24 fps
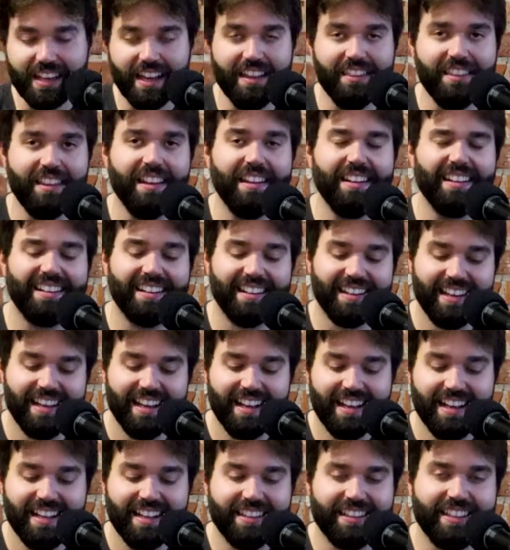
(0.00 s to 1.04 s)
And then
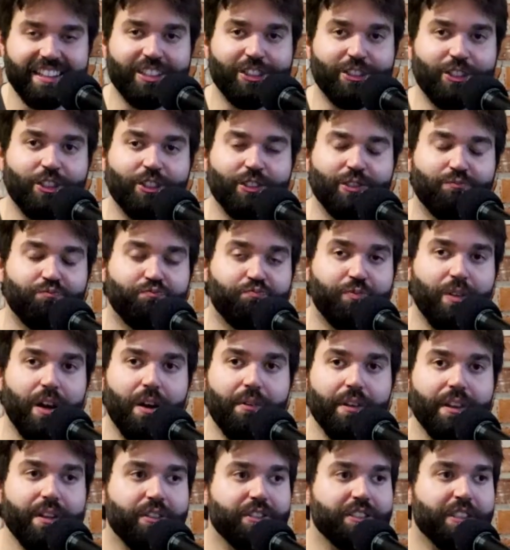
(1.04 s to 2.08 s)

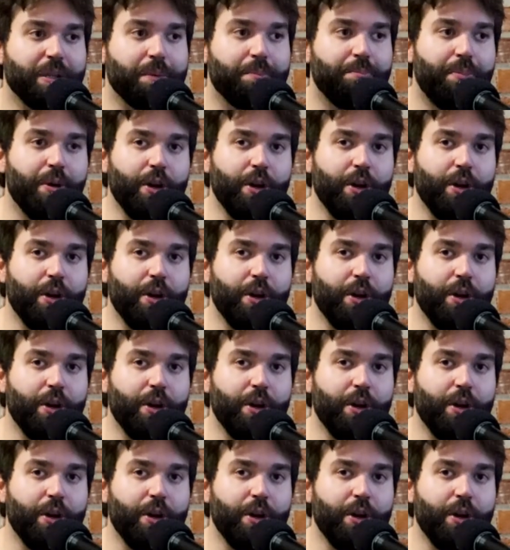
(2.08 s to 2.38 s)
everything was like